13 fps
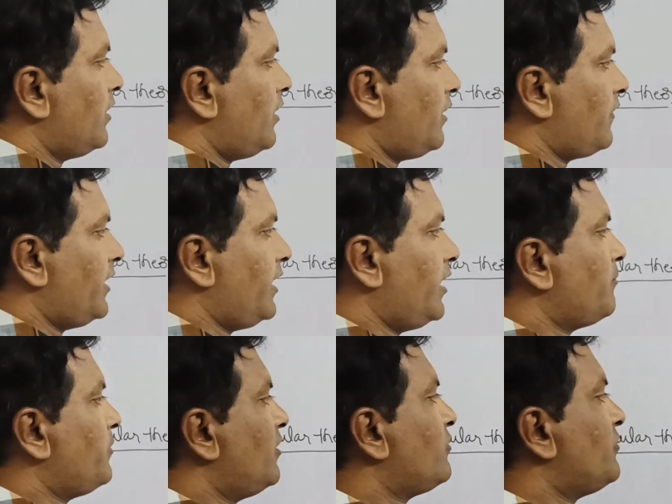on the help
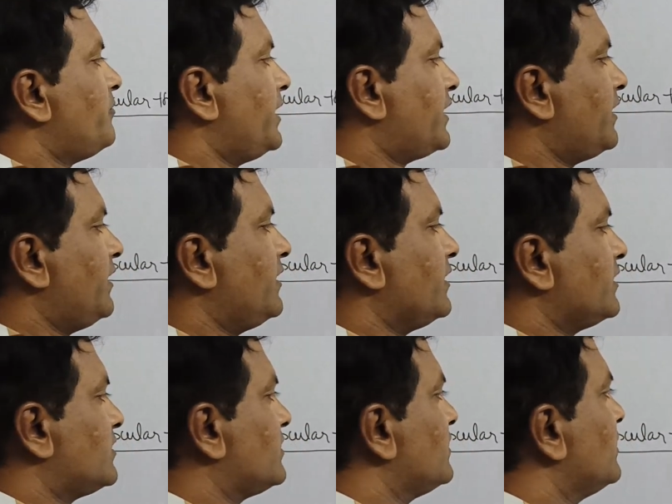of
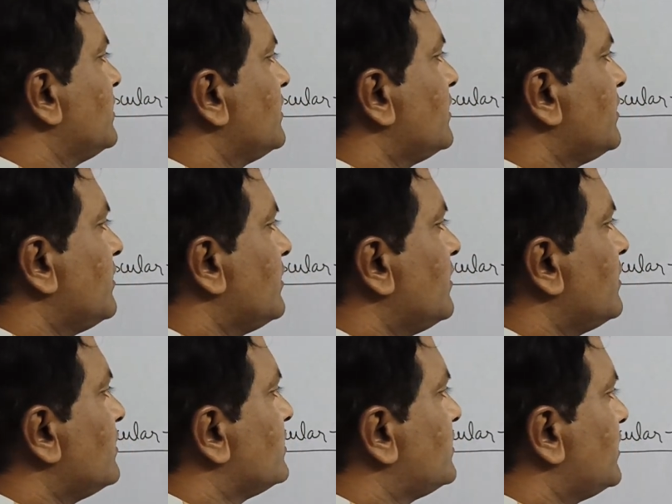mechanics.
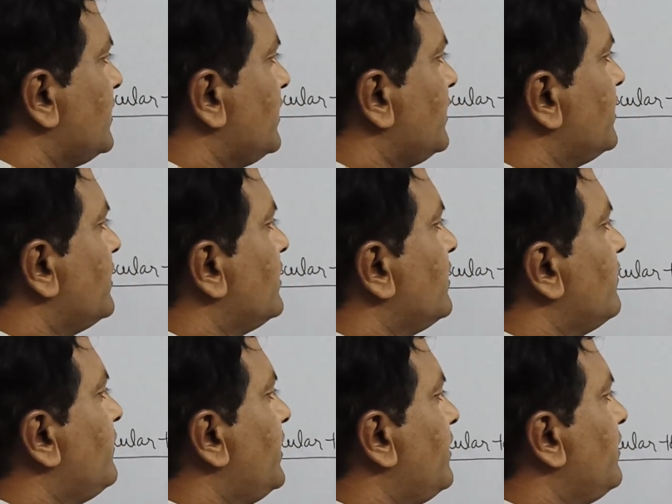See,
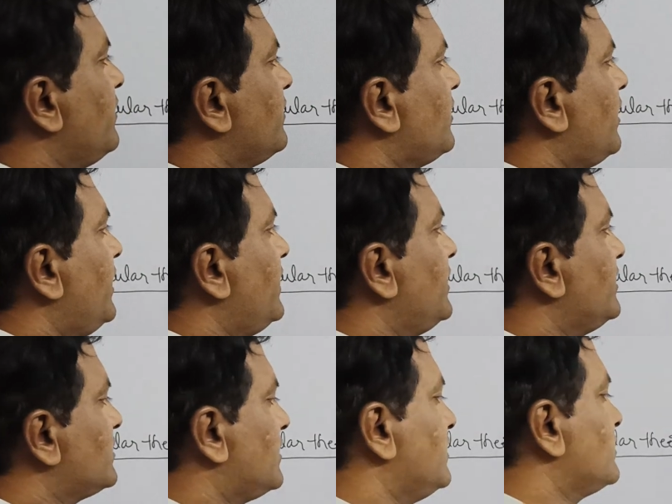when the light is
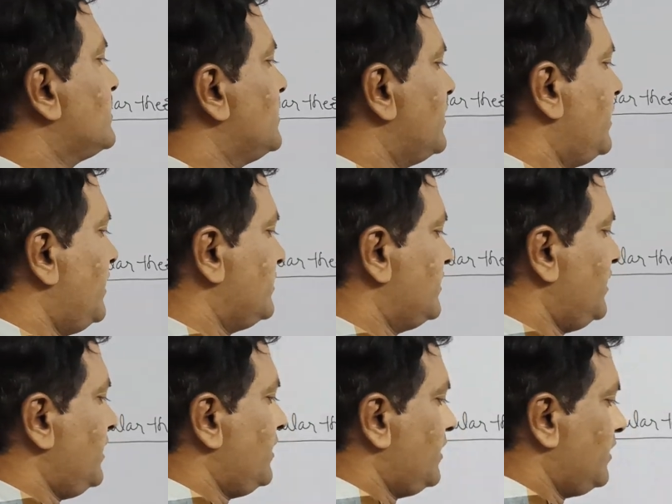considered as
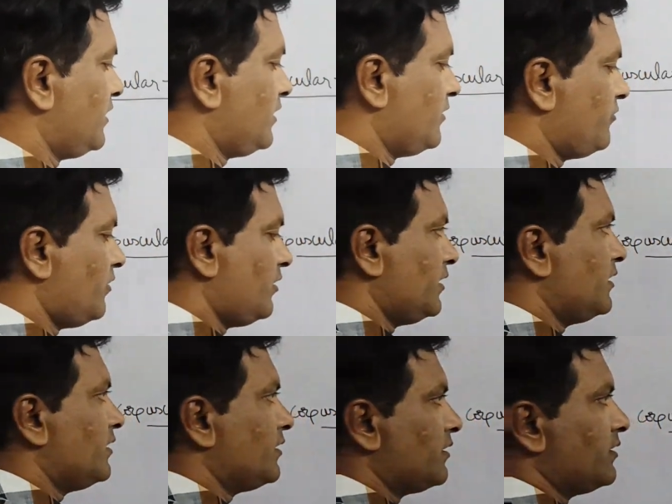
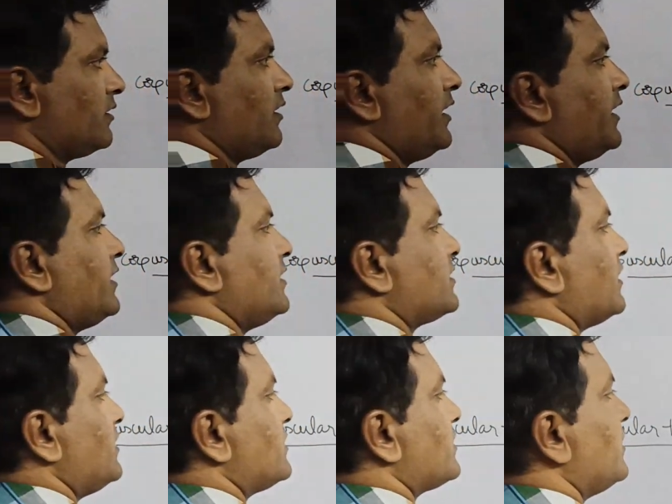light is
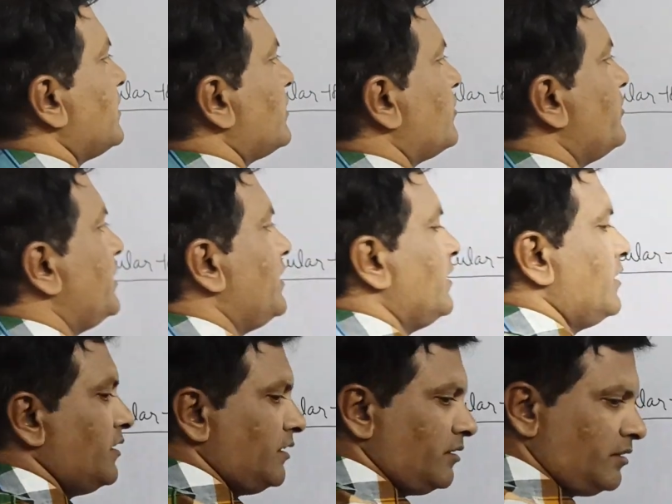considered to be
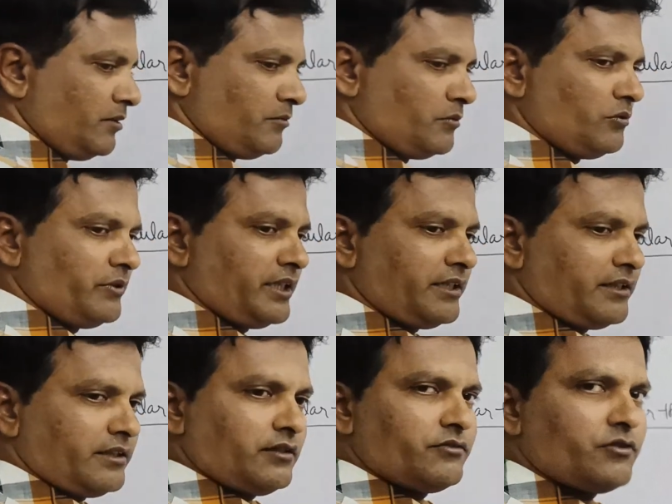moving
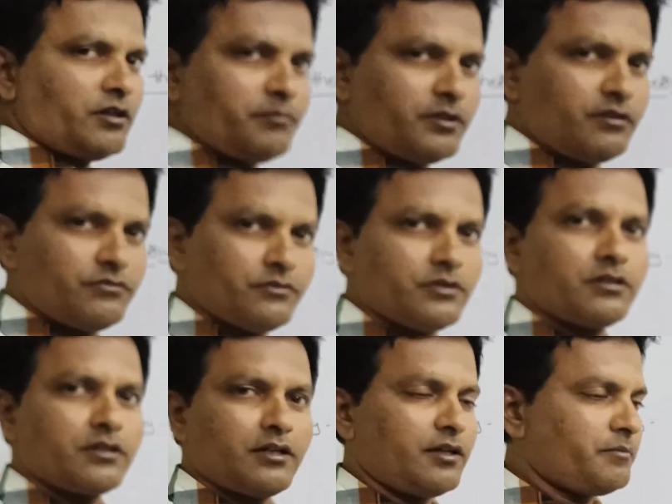in the form of
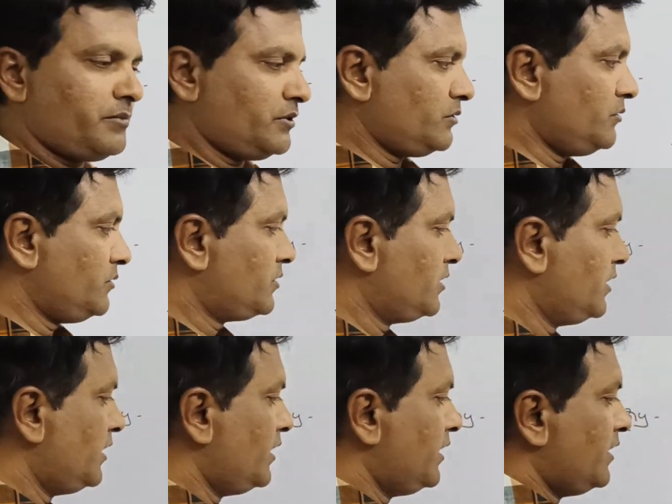corpuscles.
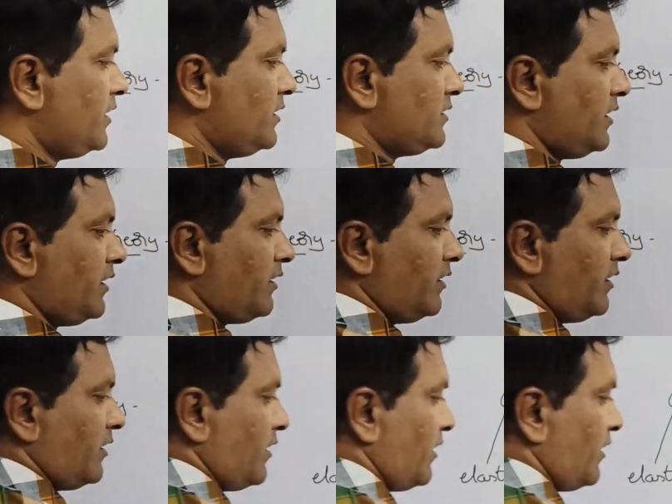He said